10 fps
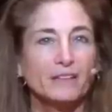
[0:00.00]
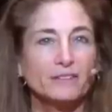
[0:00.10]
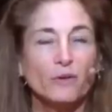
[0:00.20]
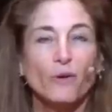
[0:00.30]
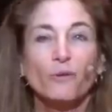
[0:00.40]

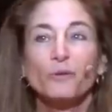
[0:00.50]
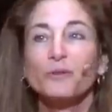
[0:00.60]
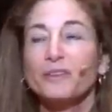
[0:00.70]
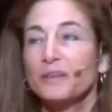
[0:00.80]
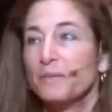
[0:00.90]
So
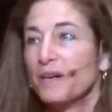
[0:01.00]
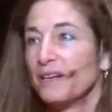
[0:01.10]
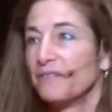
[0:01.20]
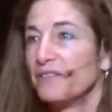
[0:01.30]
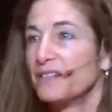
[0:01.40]
only
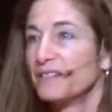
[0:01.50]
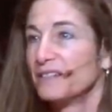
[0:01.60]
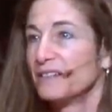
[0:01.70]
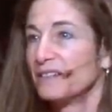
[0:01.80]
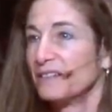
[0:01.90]
by
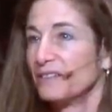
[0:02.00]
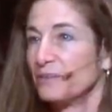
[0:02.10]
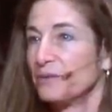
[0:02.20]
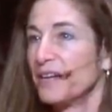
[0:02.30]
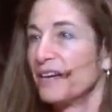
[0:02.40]
facing
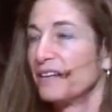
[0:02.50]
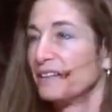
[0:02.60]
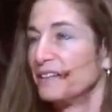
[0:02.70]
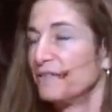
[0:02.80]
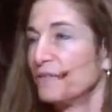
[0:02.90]
the
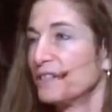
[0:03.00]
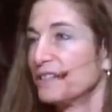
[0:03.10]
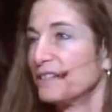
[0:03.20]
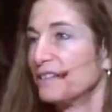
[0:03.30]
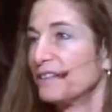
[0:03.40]
reality of
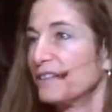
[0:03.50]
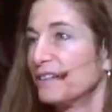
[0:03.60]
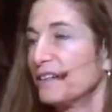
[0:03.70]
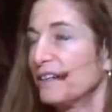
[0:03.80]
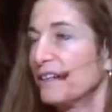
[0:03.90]
what's
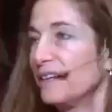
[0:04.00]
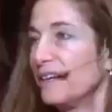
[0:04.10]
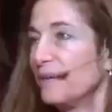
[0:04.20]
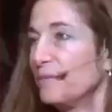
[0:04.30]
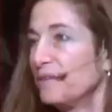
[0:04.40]
here
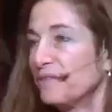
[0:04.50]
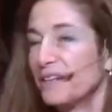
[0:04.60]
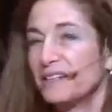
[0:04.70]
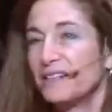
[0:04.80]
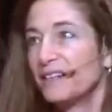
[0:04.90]
and
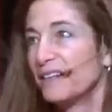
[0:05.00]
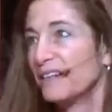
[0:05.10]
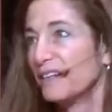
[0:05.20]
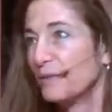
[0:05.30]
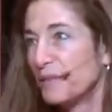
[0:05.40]
befriending
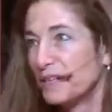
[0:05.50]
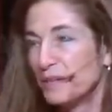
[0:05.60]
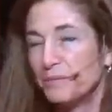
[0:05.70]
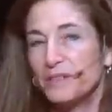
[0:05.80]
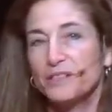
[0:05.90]
it and
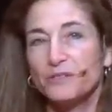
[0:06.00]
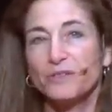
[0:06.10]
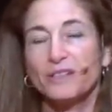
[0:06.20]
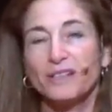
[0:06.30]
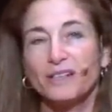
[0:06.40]
making peace
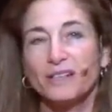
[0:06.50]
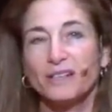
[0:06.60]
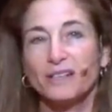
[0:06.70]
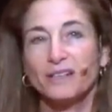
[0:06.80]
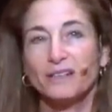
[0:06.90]
with it,
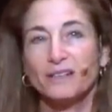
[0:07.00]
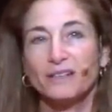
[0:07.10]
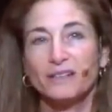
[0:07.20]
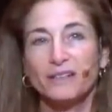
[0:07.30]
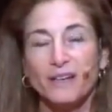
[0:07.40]

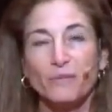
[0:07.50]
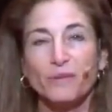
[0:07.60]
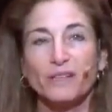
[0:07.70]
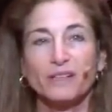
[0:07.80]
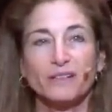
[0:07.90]
can
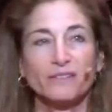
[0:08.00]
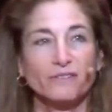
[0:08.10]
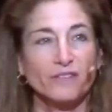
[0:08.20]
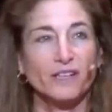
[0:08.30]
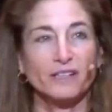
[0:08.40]
we
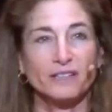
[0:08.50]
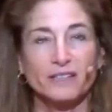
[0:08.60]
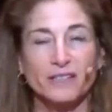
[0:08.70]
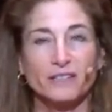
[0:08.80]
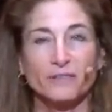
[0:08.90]
find a
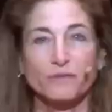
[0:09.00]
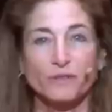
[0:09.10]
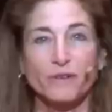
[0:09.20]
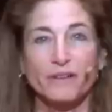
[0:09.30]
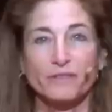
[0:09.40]
sense of
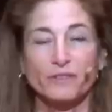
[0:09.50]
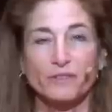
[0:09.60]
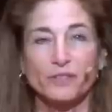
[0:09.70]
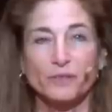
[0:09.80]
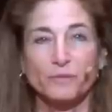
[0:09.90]
real
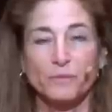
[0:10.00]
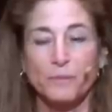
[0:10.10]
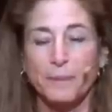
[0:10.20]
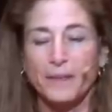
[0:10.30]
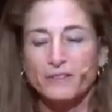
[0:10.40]
refuge?
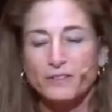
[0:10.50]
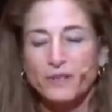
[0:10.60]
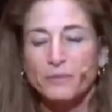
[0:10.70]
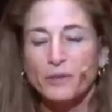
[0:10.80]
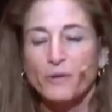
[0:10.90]
So
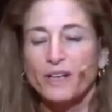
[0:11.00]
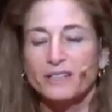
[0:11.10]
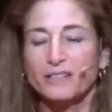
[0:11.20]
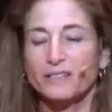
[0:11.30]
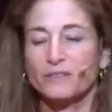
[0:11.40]
something
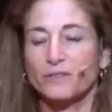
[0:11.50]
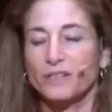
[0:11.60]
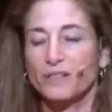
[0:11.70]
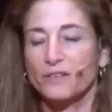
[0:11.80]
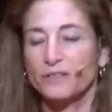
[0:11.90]
wise in us
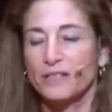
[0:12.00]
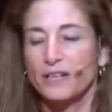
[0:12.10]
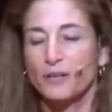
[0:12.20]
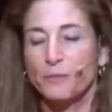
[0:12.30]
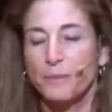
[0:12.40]
already knows
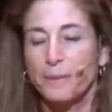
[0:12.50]
that.